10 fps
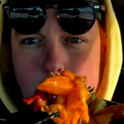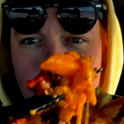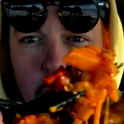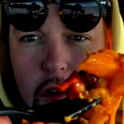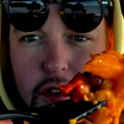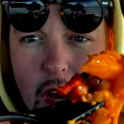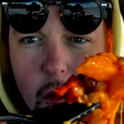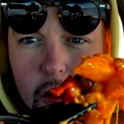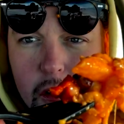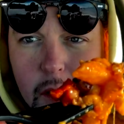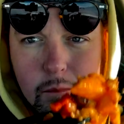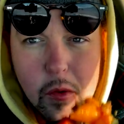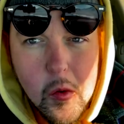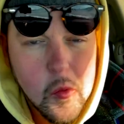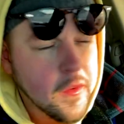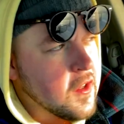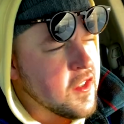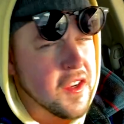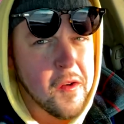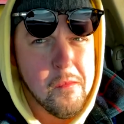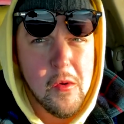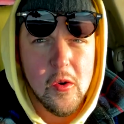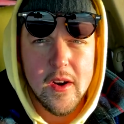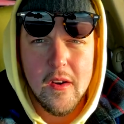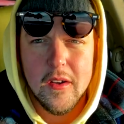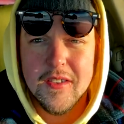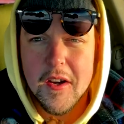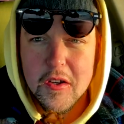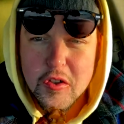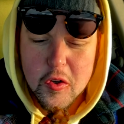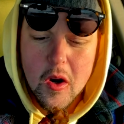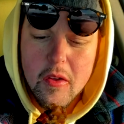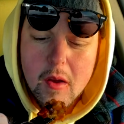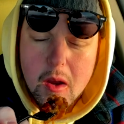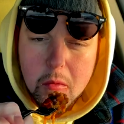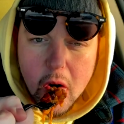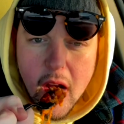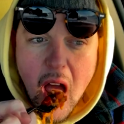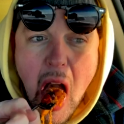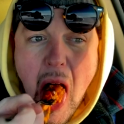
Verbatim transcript: little sour cream. Oh, we got the sun poking out. Is that going to screw everything up? Great.